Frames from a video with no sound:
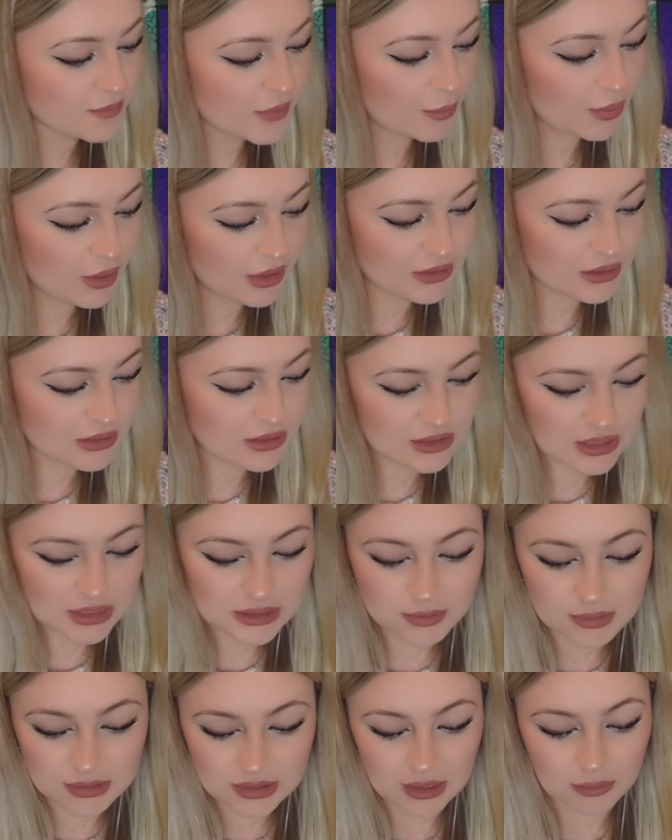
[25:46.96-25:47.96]
but I did decide
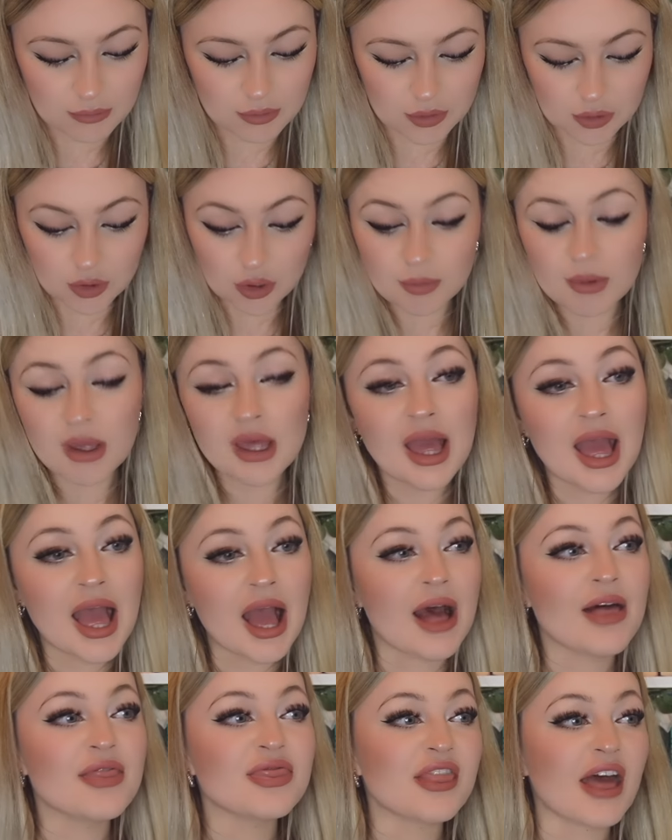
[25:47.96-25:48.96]
to pick that one up
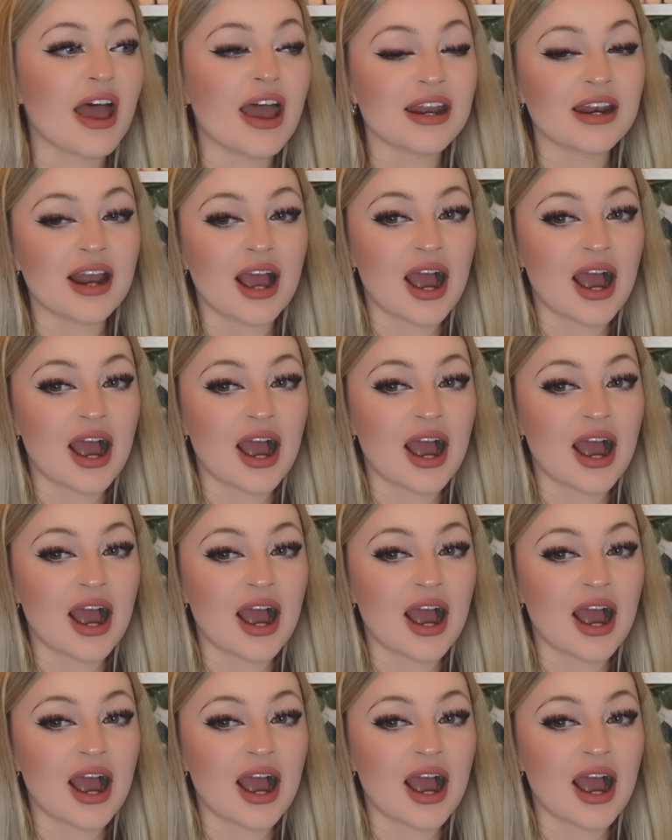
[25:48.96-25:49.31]
and then